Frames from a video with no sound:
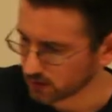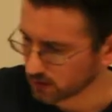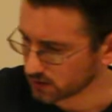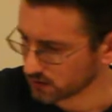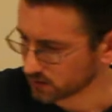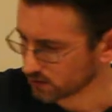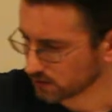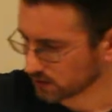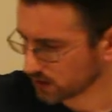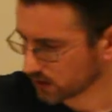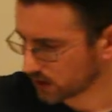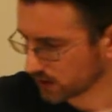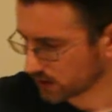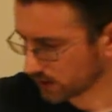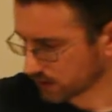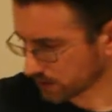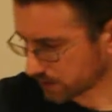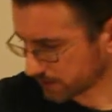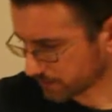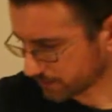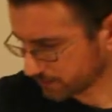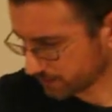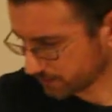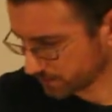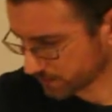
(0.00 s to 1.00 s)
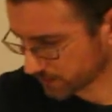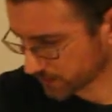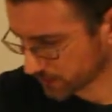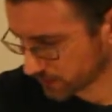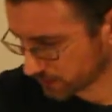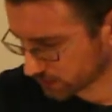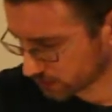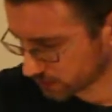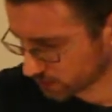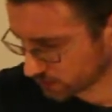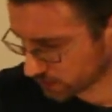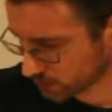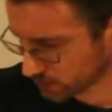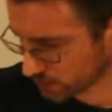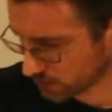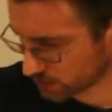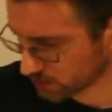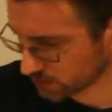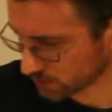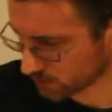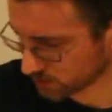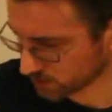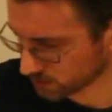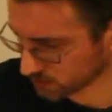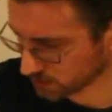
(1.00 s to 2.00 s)
Okay, so
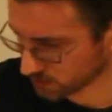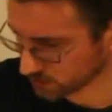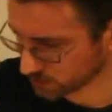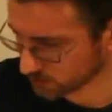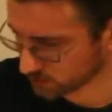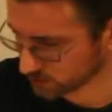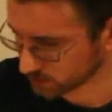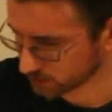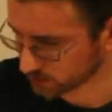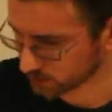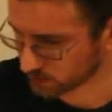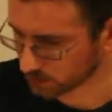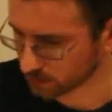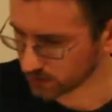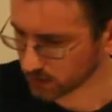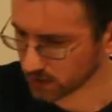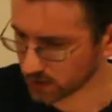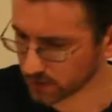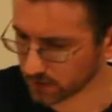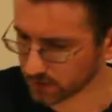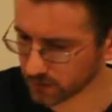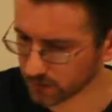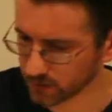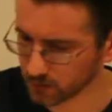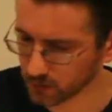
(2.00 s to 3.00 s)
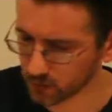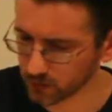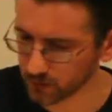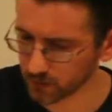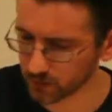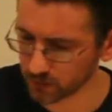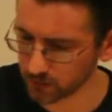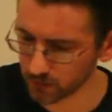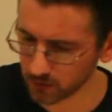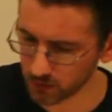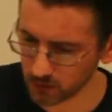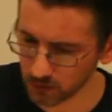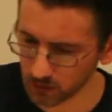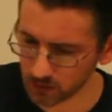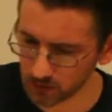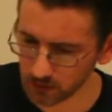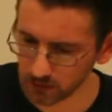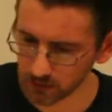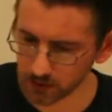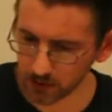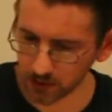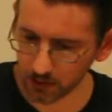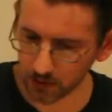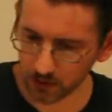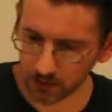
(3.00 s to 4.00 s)
we have removed
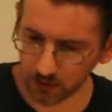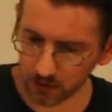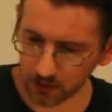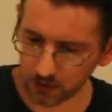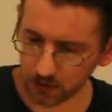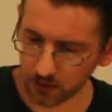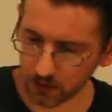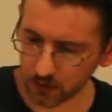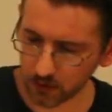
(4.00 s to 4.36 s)
all the